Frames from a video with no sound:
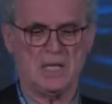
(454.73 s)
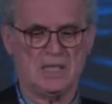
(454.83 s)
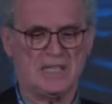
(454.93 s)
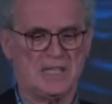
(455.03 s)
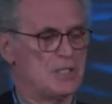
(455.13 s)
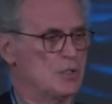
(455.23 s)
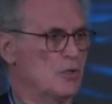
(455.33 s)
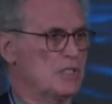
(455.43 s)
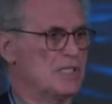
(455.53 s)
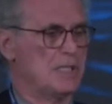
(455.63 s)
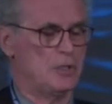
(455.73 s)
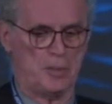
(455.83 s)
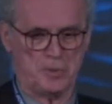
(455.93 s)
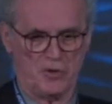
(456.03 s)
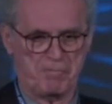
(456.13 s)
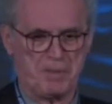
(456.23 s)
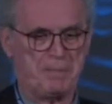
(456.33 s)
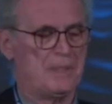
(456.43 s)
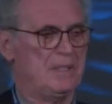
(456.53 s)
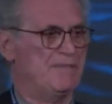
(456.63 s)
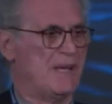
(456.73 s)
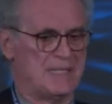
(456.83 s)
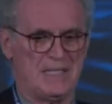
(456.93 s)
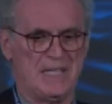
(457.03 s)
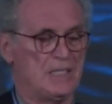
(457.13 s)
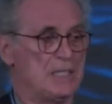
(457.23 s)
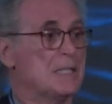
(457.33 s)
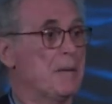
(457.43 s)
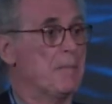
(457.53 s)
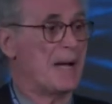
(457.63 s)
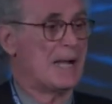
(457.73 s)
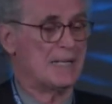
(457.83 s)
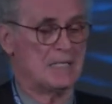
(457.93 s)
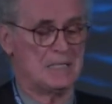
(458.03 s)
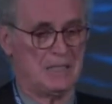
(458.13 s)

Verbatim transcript: the resources in terms of people, facilities, partners.